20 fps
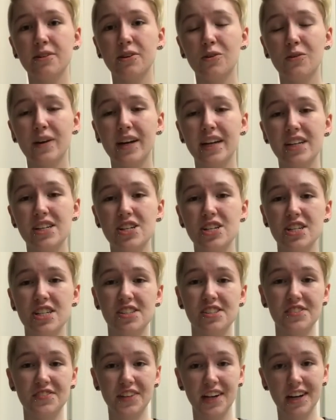which
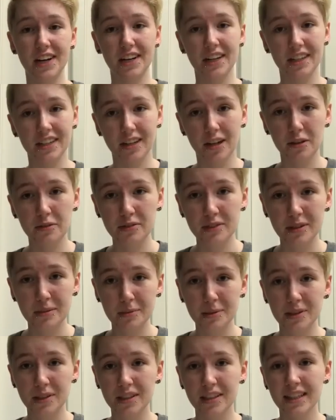is very
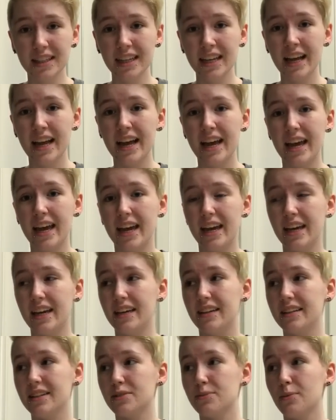uncomfortable
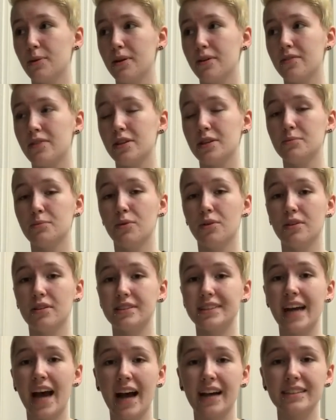and is one of the more
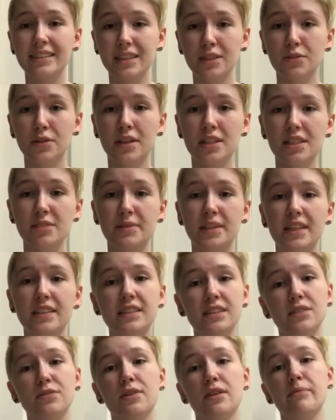taxing ones
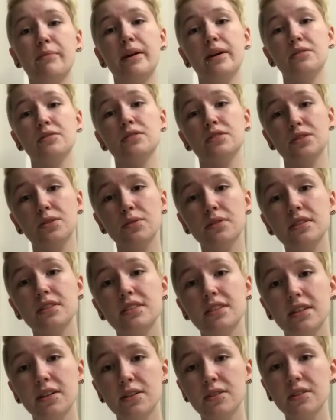because it's with my whole
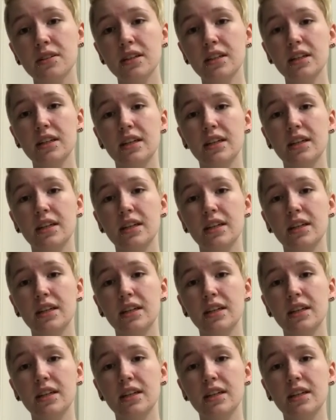torso.